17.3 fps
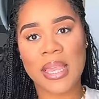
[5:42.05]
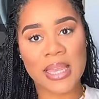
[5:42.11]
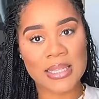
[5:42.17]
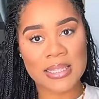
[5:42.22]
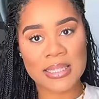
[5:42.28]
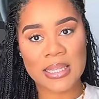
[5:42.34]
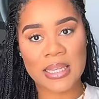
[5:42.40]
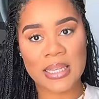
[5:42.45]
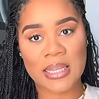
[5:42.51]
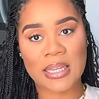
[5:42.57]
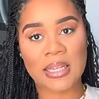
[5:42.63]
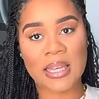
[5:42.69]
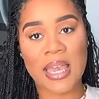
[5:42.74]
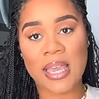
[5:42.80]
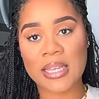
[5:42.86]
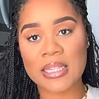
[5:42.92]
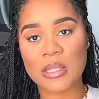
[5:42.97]
antique
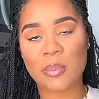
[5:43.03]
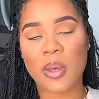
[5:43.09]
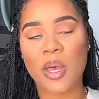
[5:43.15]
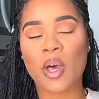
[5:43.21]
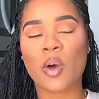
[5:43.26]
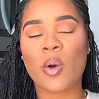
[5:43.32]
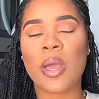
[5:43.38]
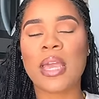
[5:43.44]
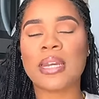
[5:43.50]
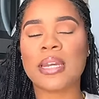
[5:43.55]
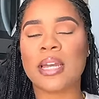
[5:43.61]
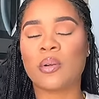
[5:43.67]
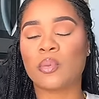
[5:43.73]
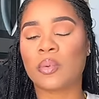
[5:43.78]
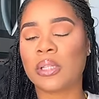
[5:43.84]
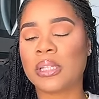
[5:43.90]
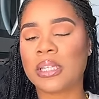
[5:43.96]
expo and I
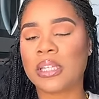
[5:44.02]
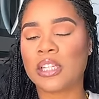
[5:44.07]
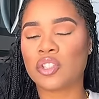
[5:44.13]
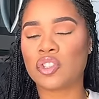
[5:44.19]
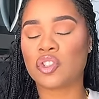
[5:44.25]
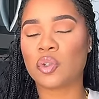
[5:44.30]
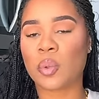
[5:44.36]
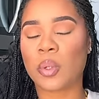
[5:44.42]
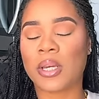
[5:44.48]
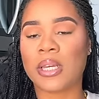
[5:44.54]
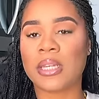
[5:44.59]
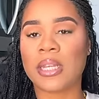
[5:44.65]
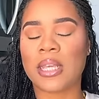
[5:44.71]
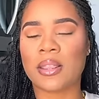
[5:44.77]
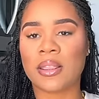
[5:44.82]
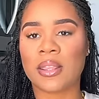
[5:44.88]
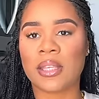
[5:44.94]
really enjoyed